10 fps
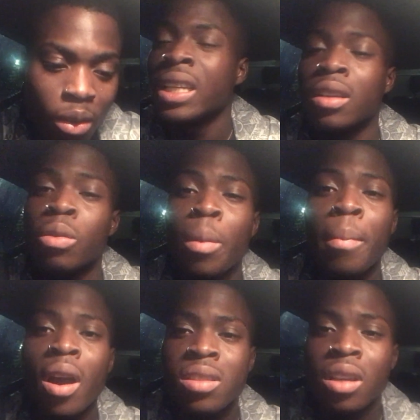You know when
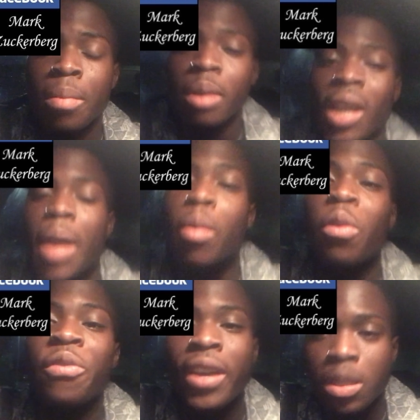Mark Zuckerberg came up
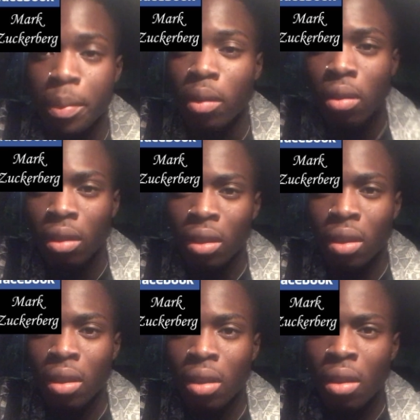with Facebook?
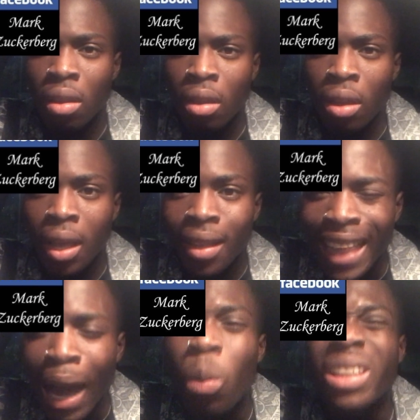
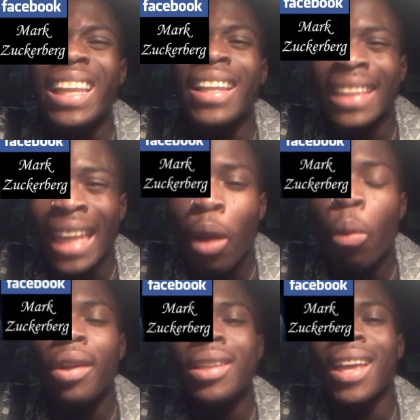That was the nail
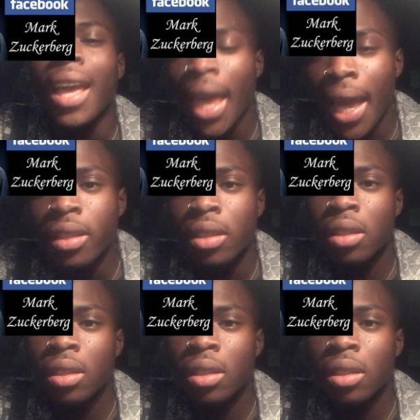on the head.